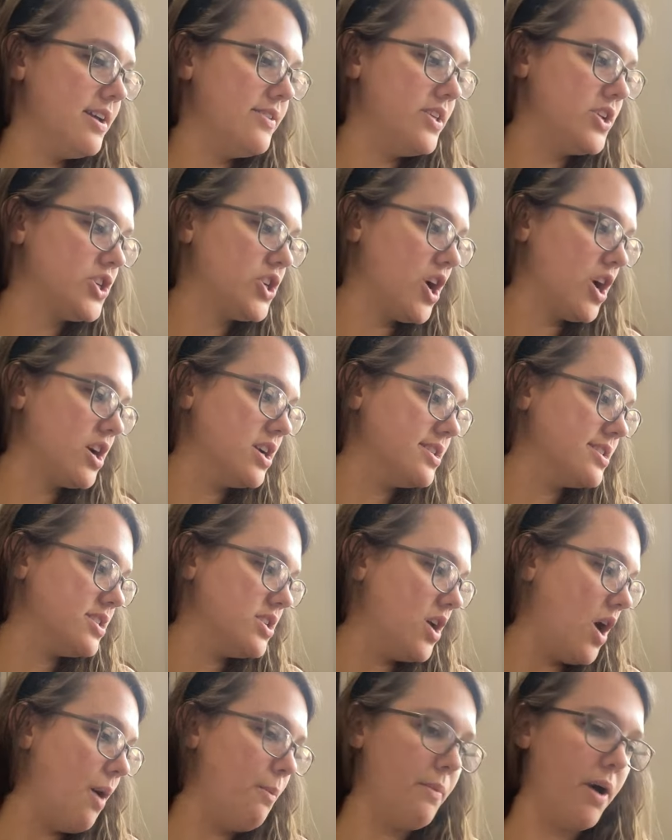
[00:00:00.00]
And the chart is
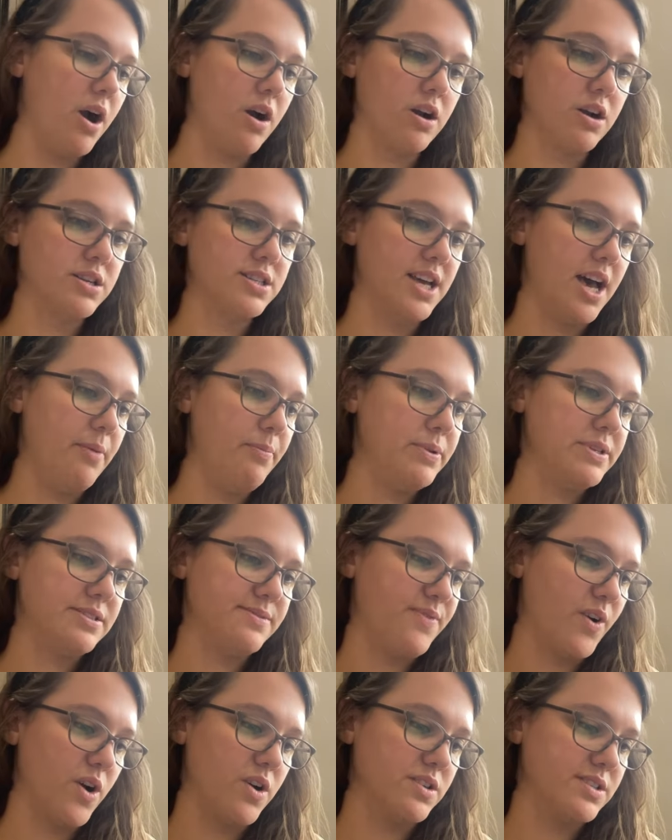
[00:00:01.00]
not marked up as
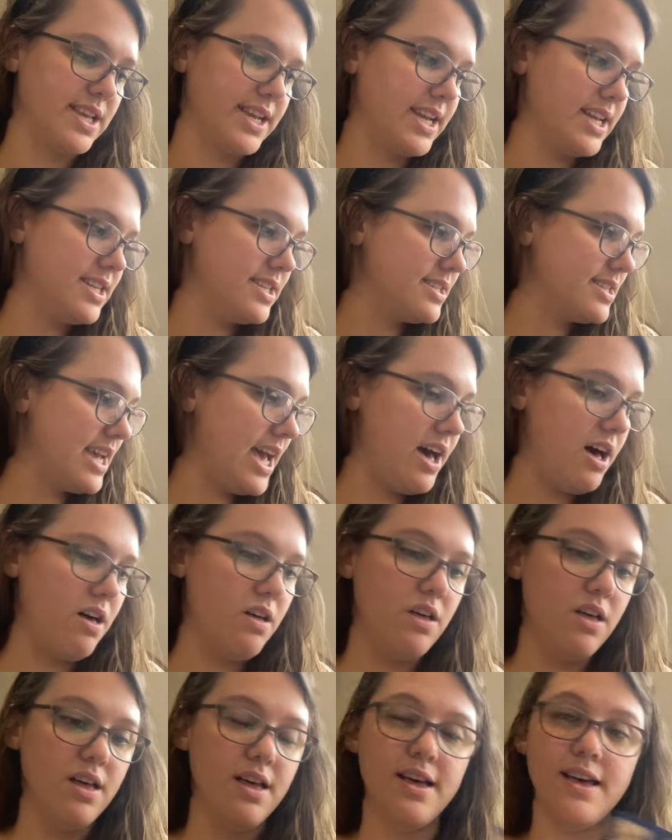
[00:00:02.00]
far as I can
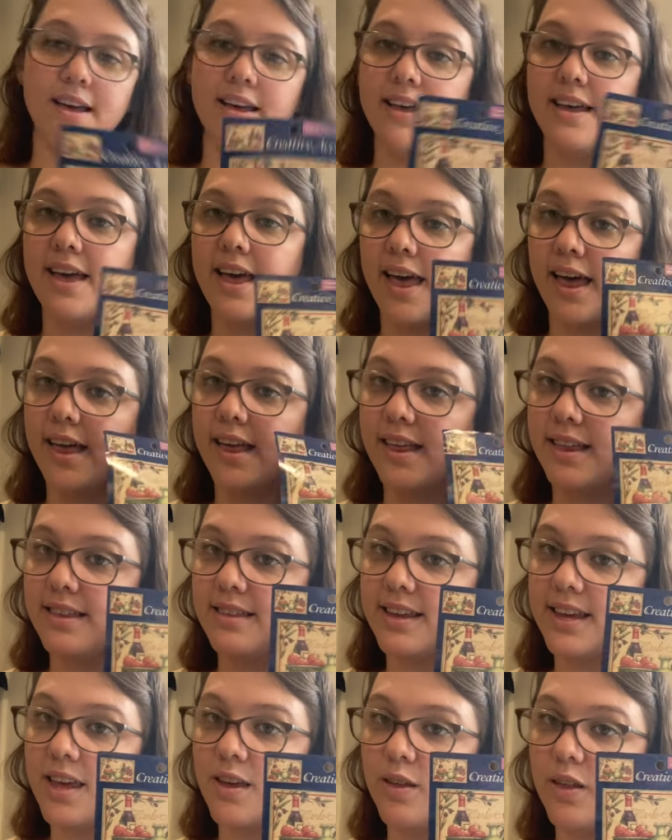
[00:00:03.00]
tell. And
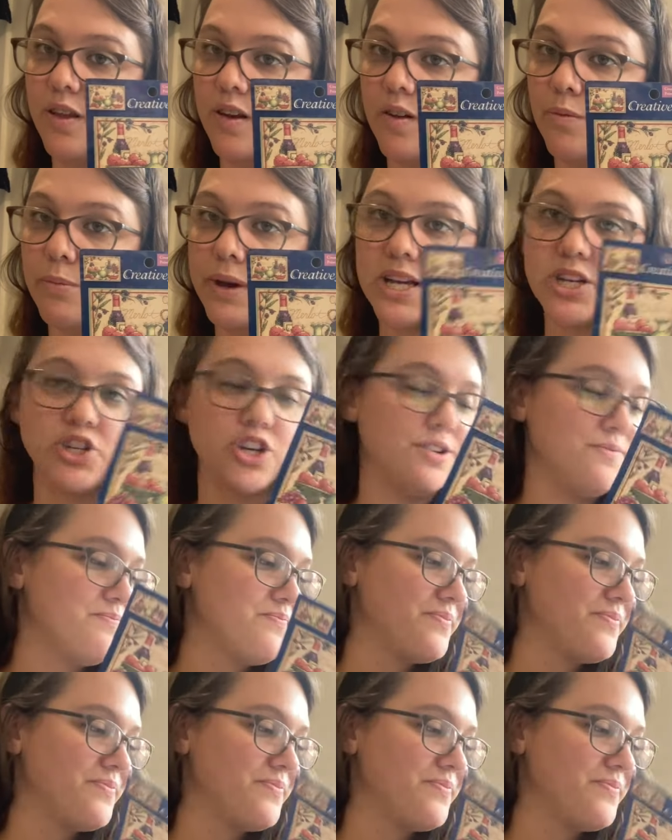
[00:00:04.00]
the cute little picture.